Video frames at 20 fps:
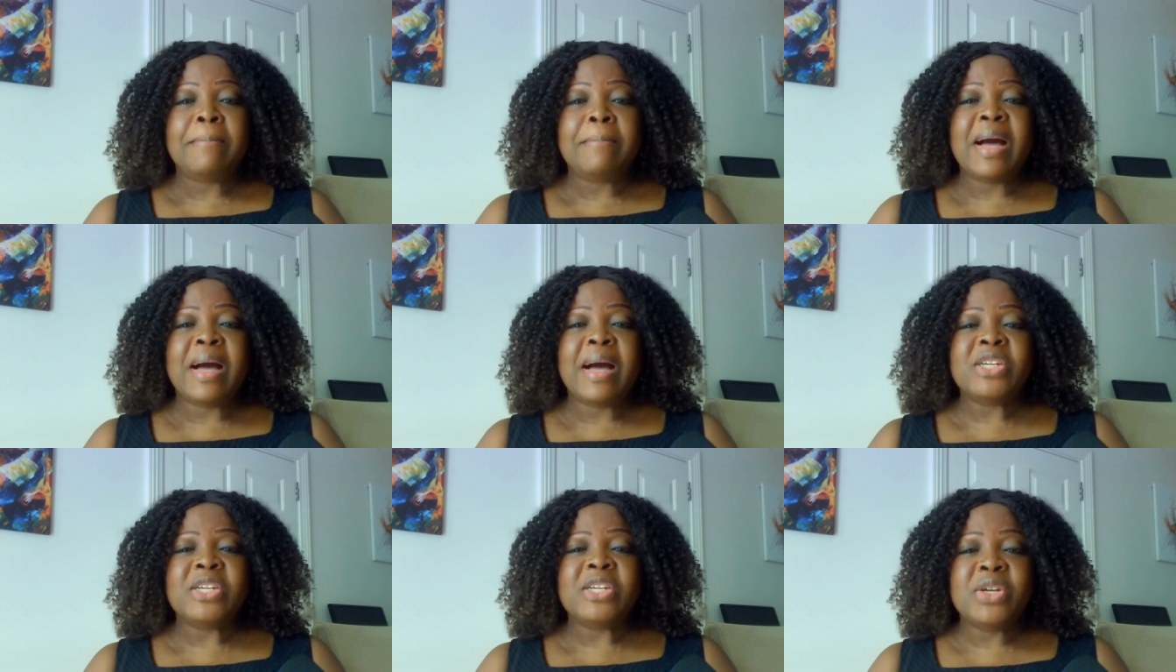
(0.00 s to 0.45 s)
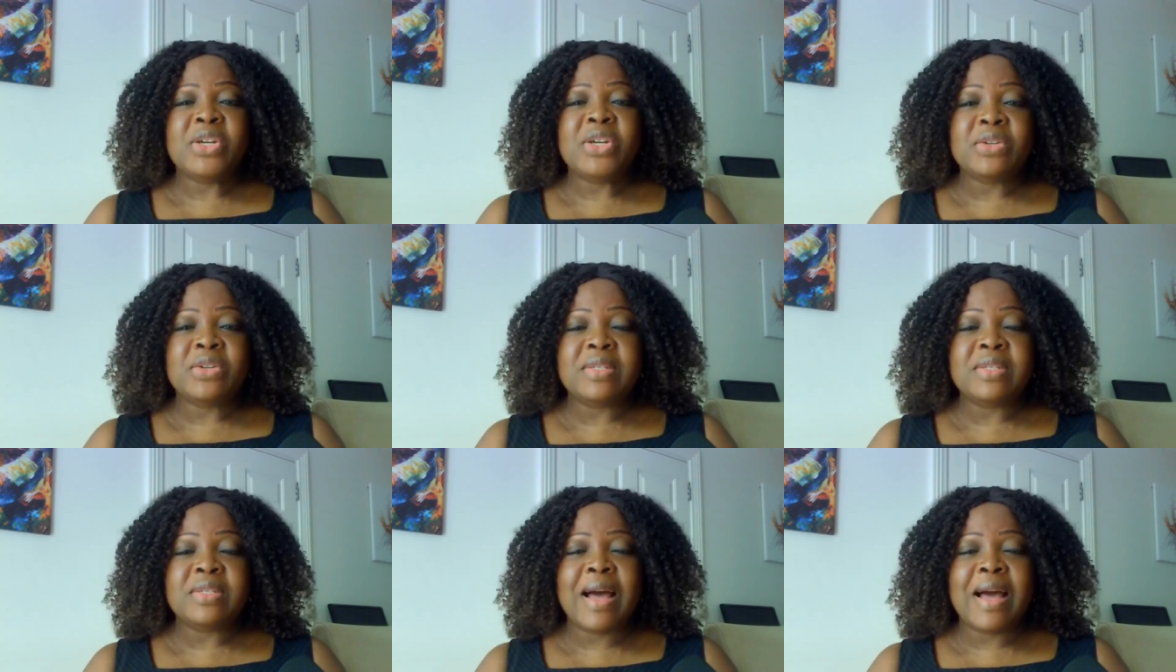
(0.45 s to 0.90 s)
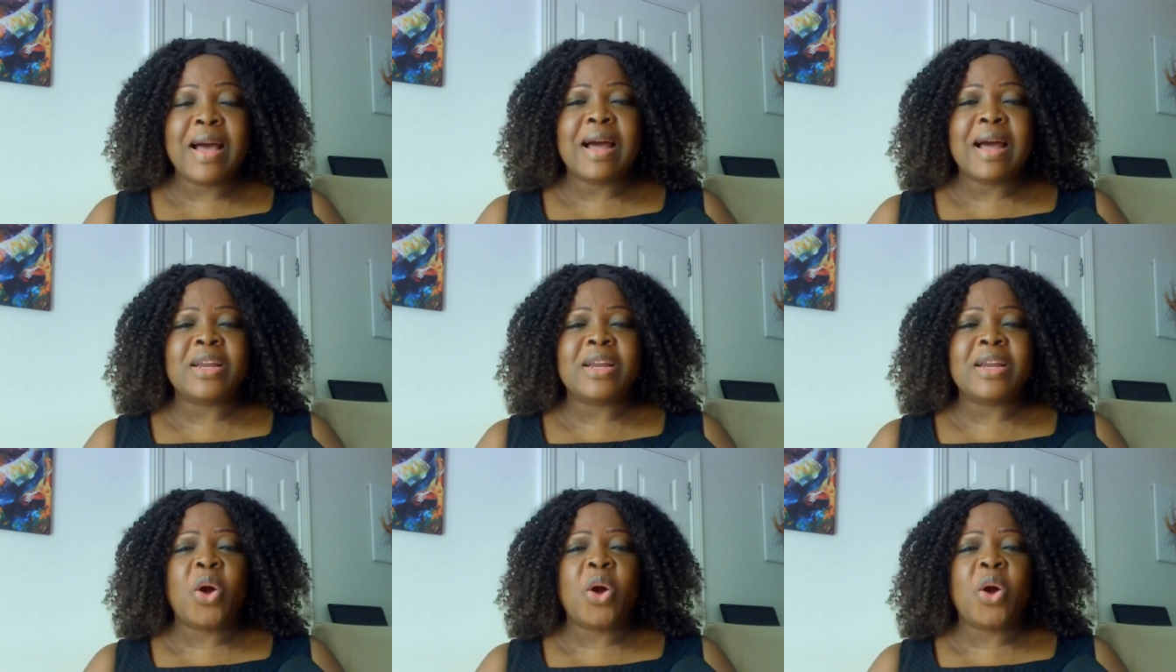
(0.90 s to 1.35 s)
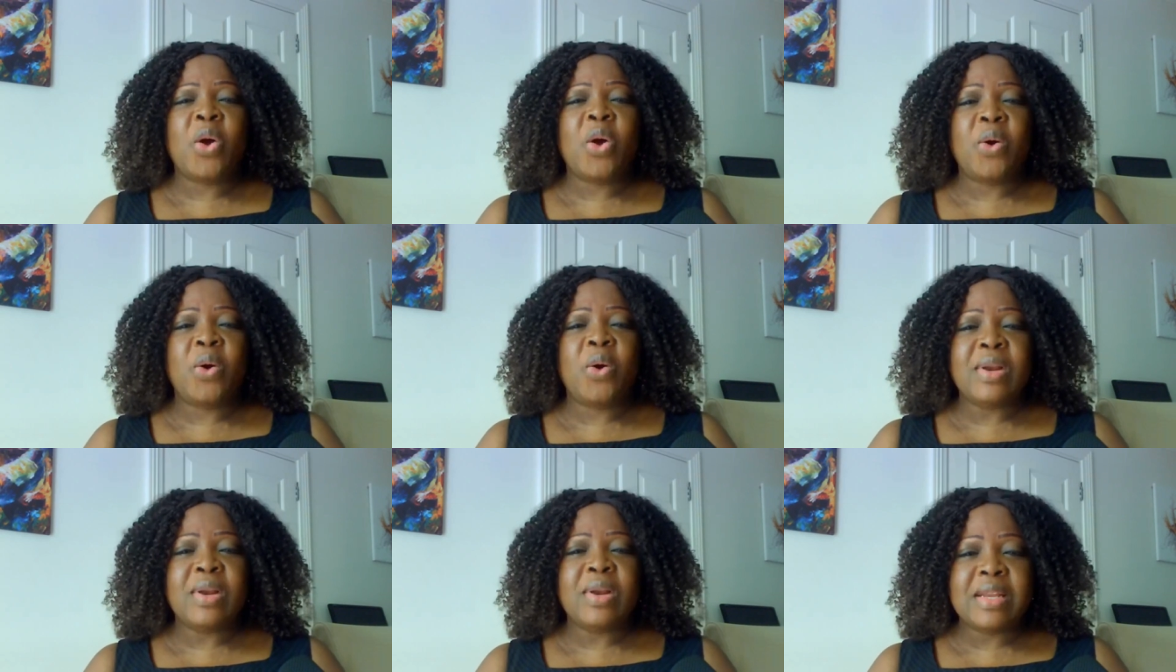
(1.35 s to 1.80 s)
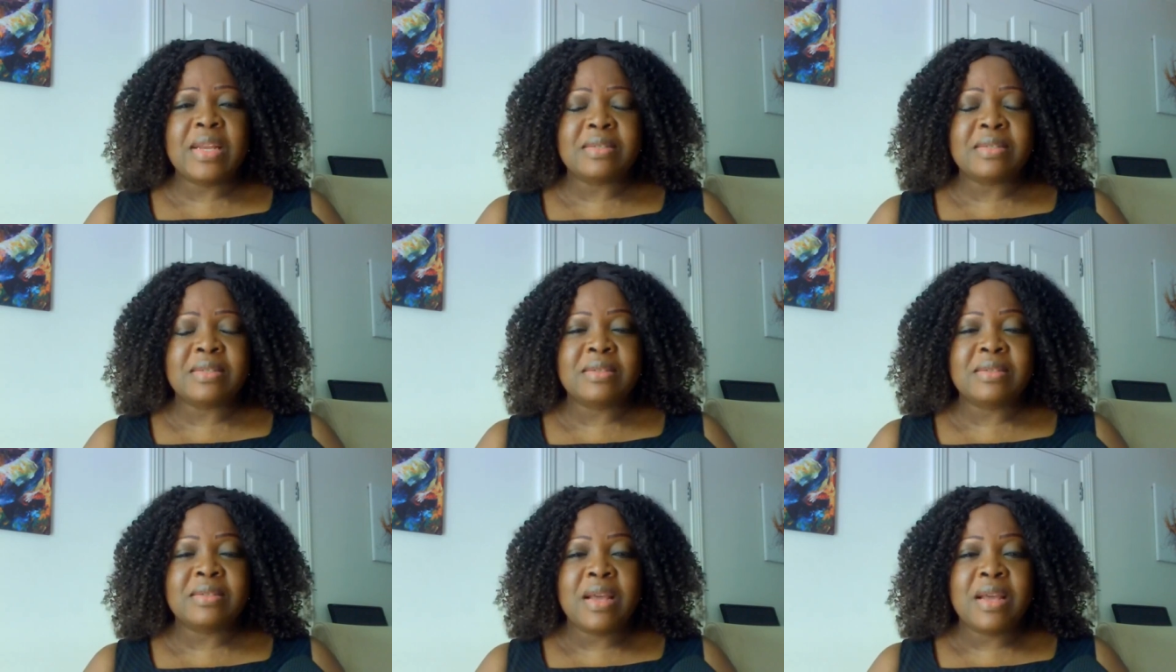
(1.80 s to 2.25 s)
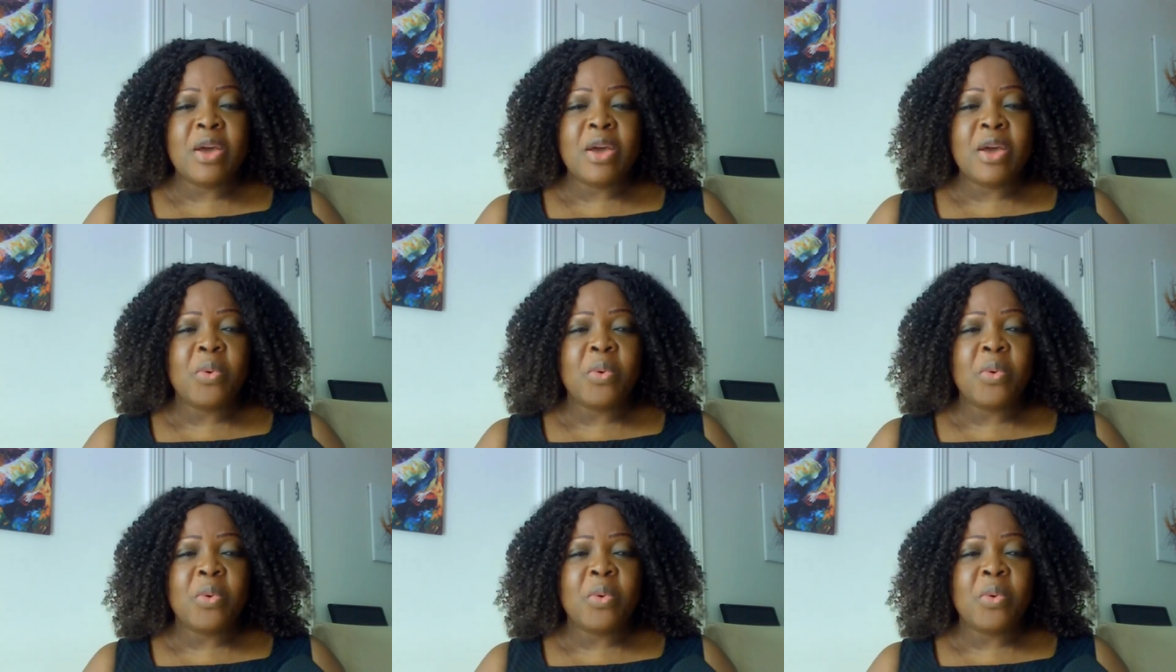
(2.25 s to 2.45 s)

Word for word: passion, and calling.